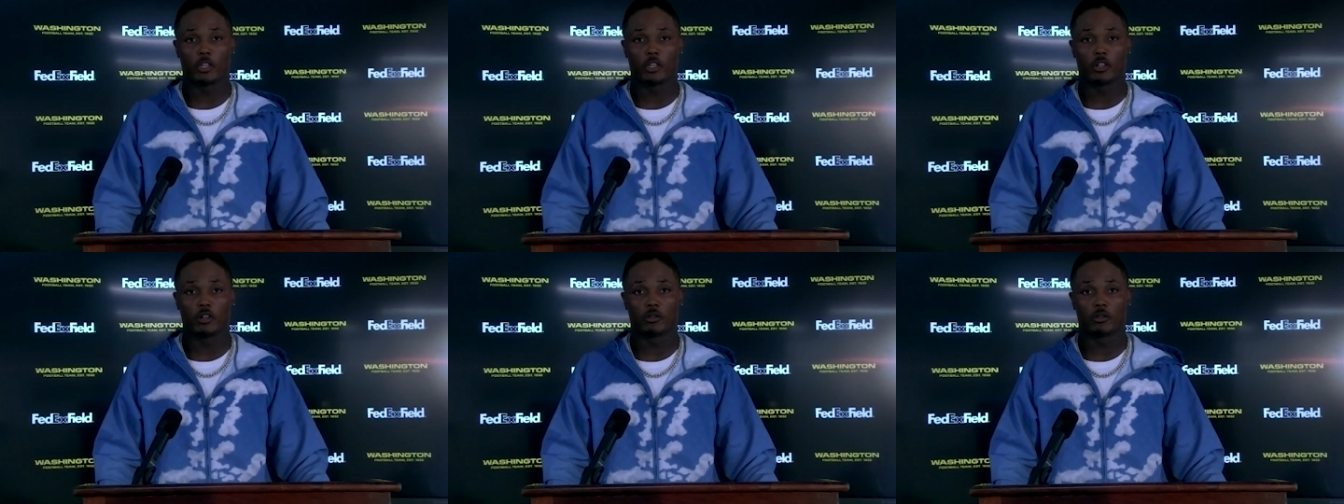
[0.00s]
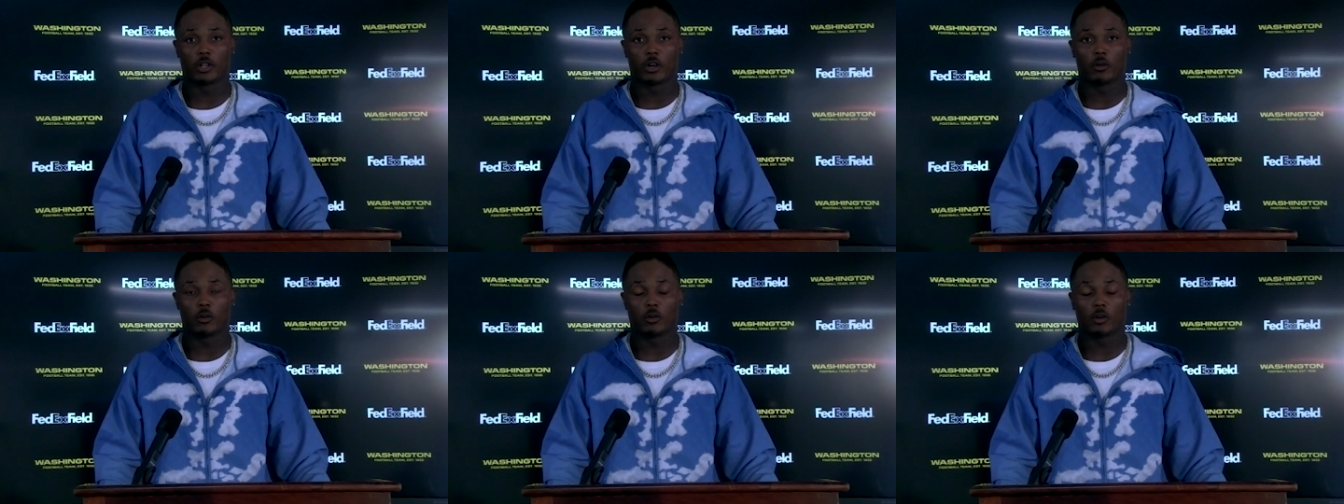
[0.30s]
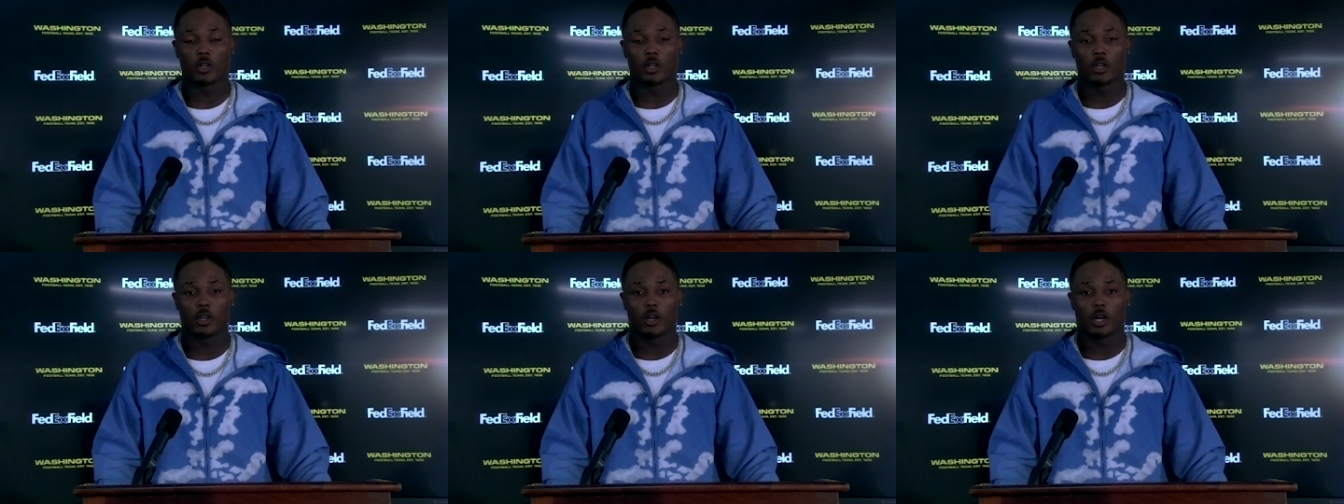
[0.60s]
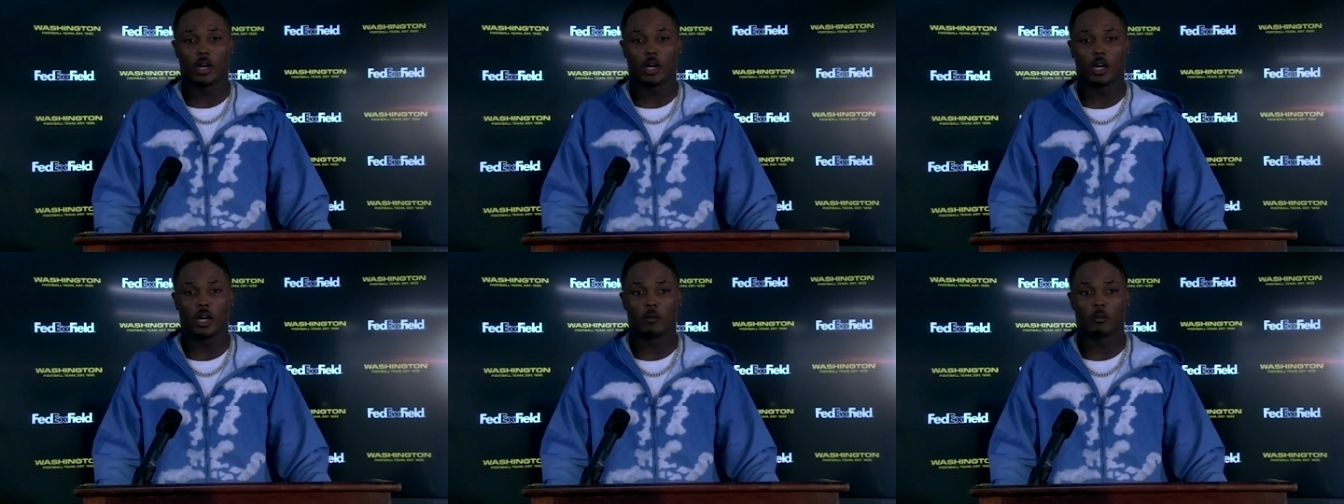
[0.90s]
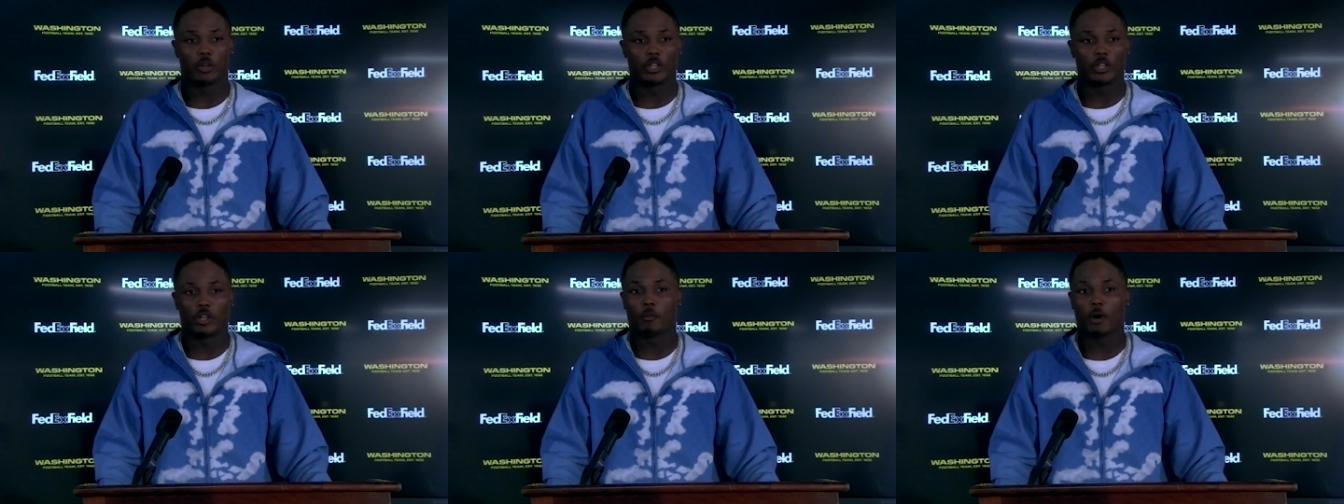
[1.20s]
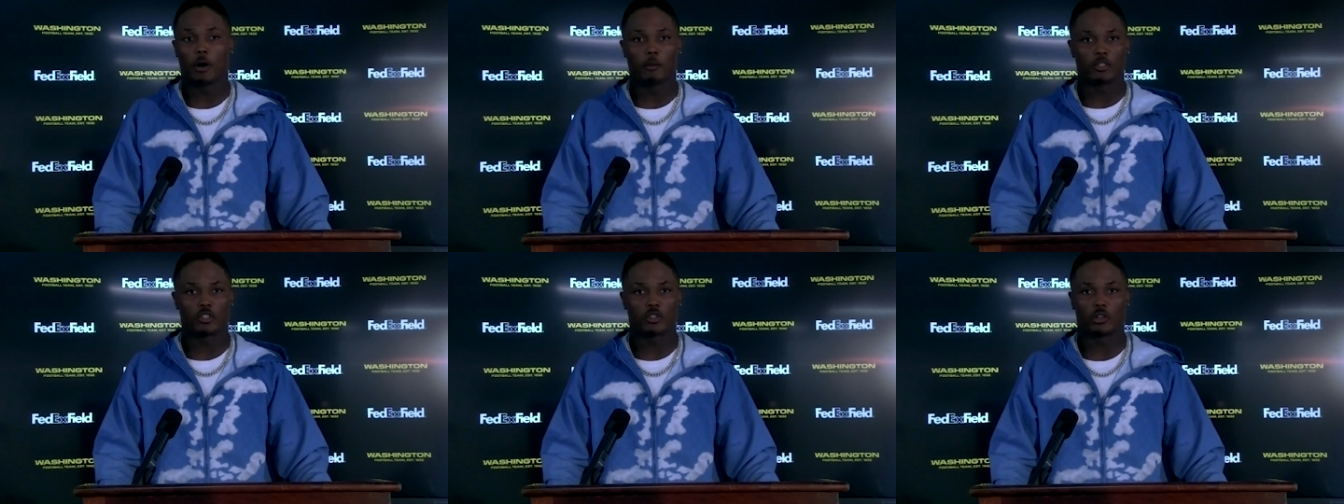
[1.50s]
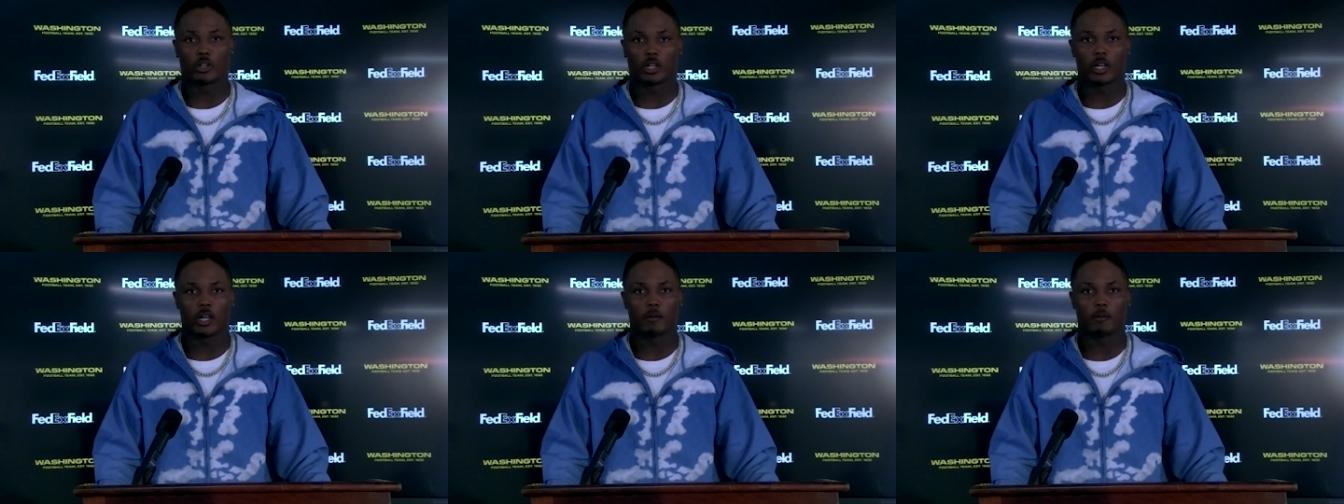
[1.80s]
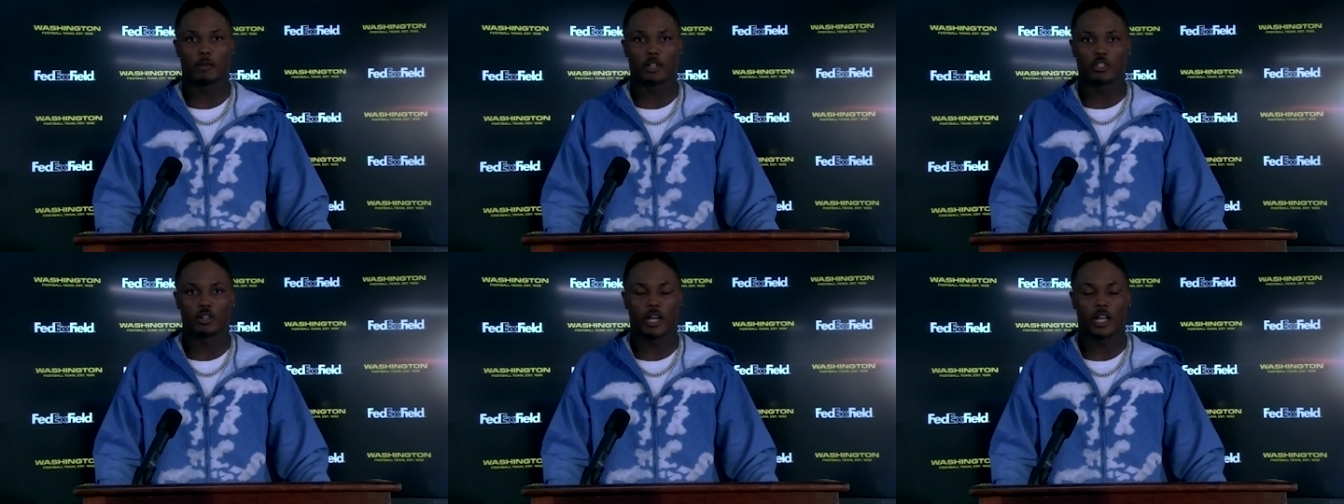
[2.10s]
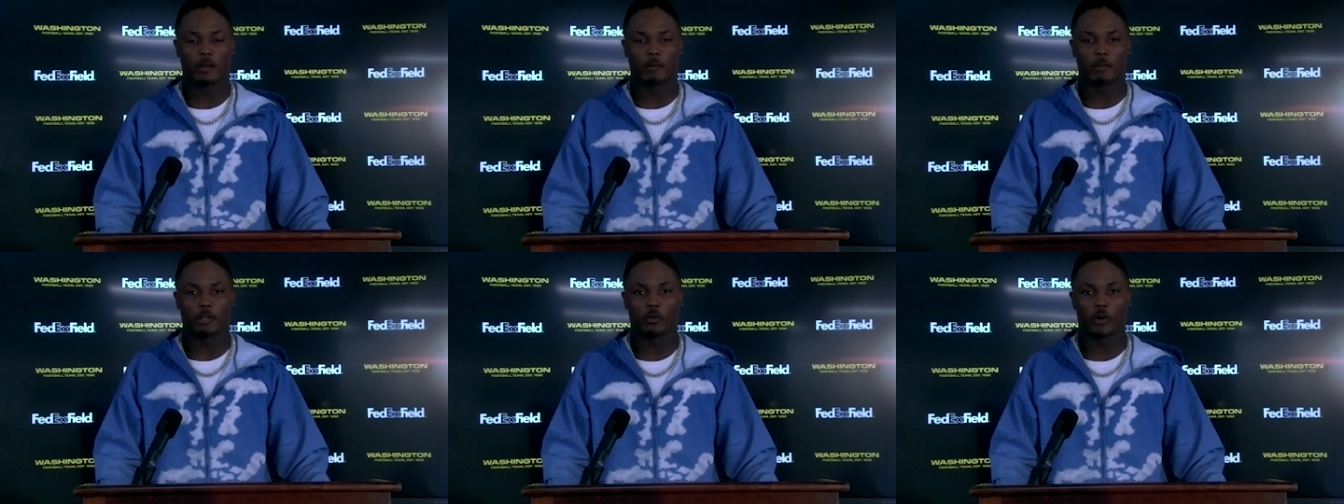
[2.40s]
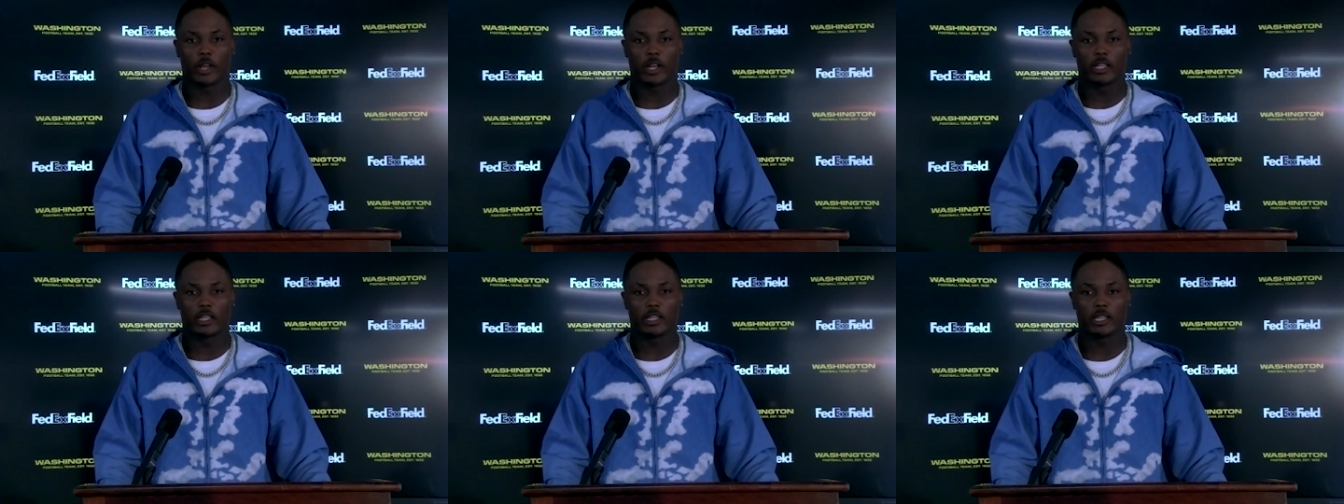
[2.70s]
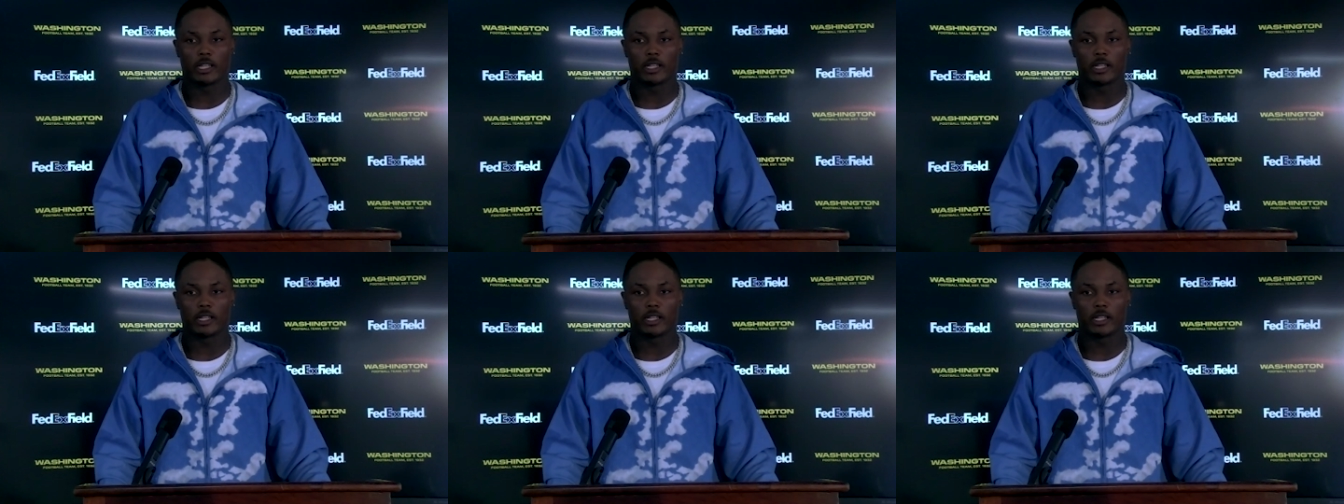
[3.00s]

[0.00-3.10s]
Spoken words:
You don't know when your moment's going to come, but you got to be ready.